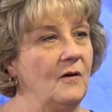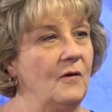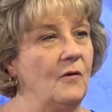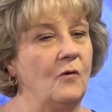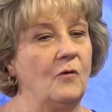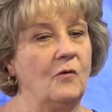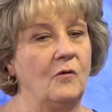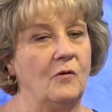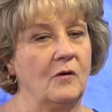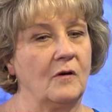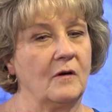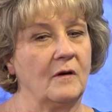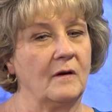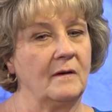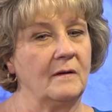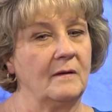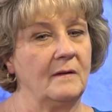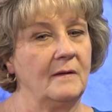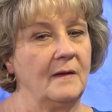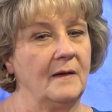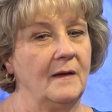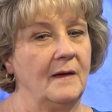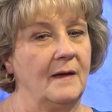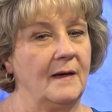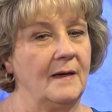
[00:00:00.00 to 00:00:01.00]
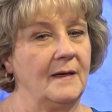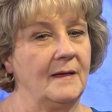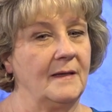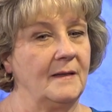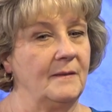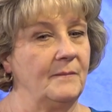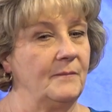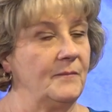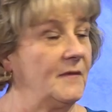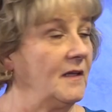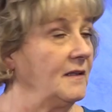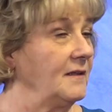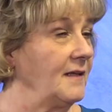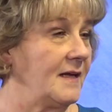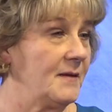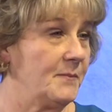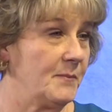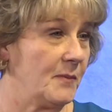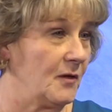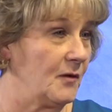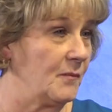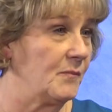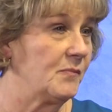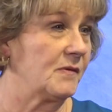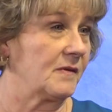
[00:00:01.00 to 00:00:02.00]
Or the light
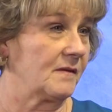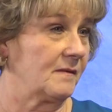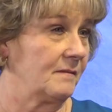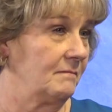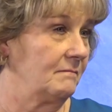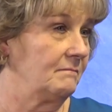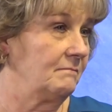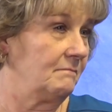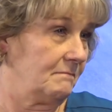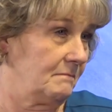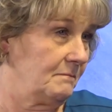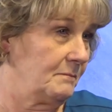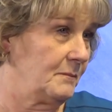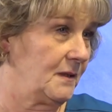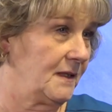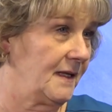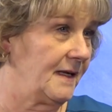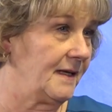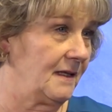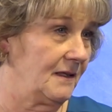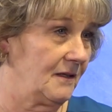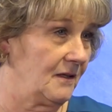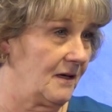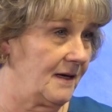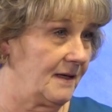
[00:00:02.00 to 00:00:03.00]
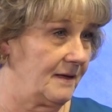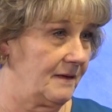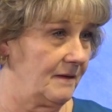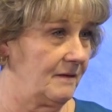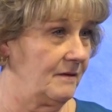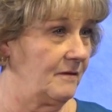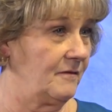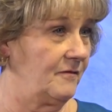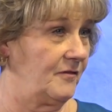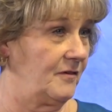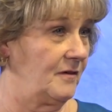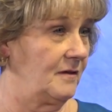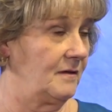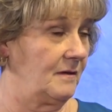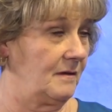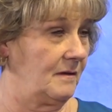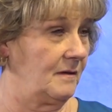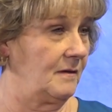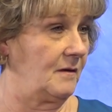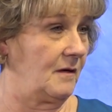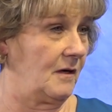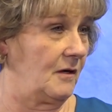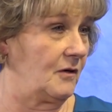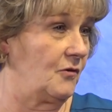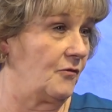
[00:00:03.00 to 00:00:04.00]
bulbs play a lot of
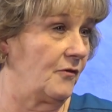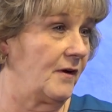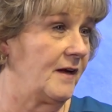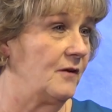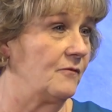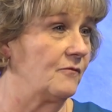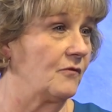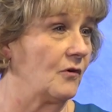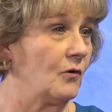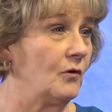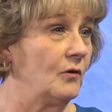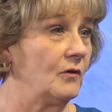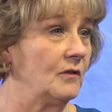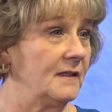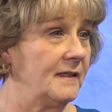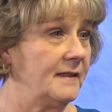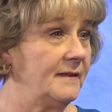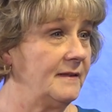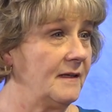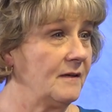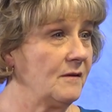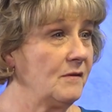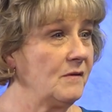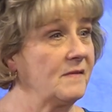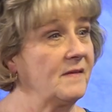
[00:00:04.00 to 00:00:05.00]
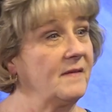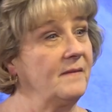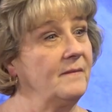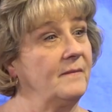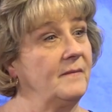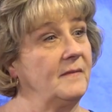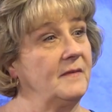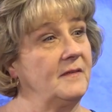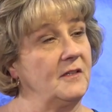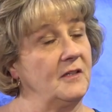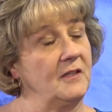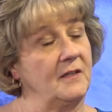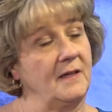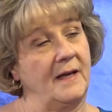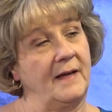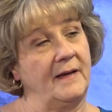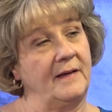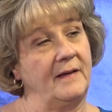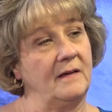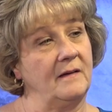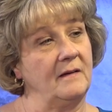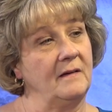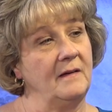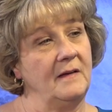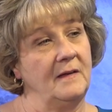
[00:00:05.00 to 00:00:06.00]
a great role in this to kind
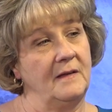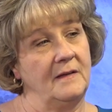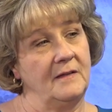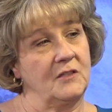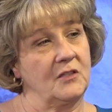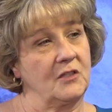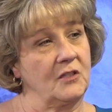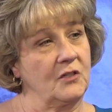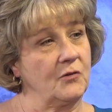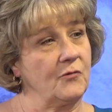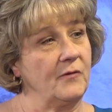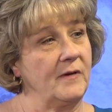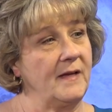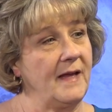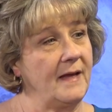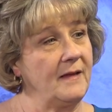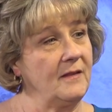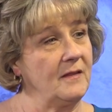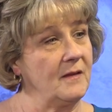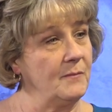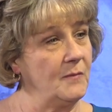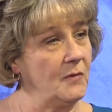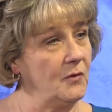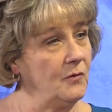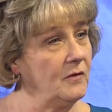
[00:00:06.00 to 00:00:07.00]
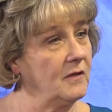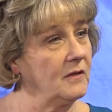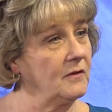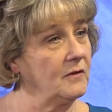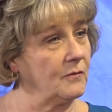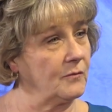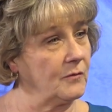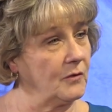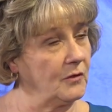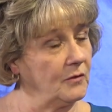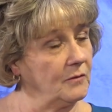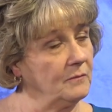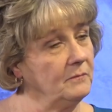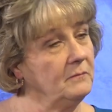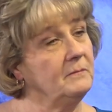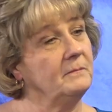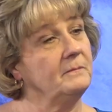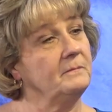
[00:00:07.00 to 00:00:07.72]
of create the mood in the room.